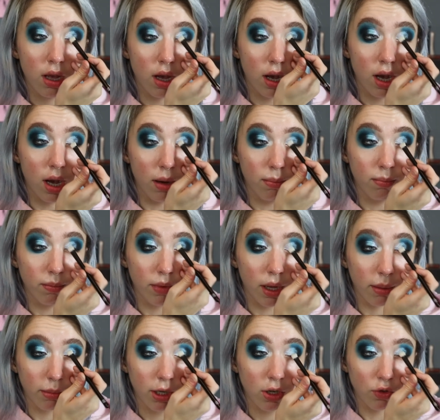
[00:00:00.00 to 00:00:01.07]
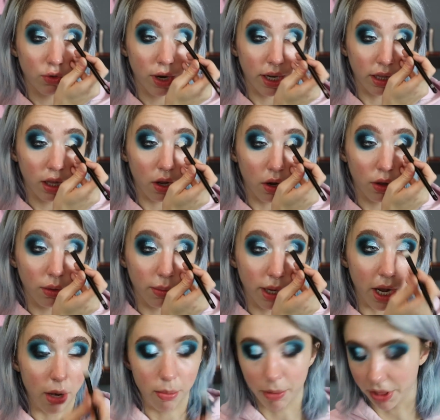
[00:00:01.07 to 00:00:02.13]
I'm going to drag that all the way out,